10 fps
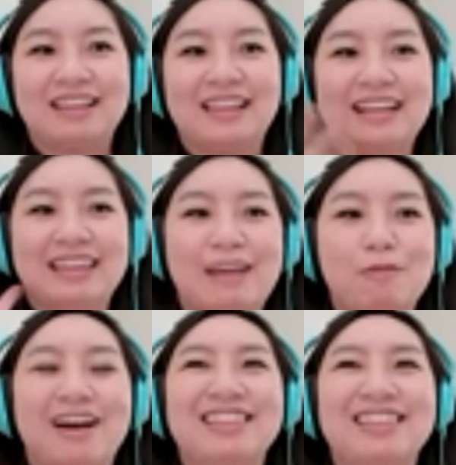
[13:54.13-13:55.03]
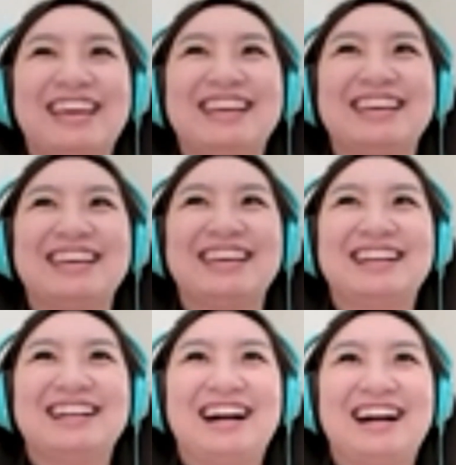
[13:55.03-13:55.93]
Like they want like
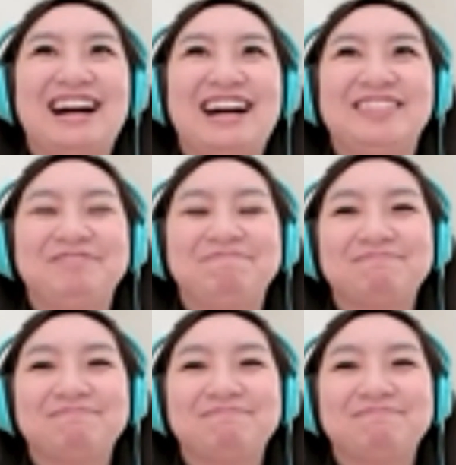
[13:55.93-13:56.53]
um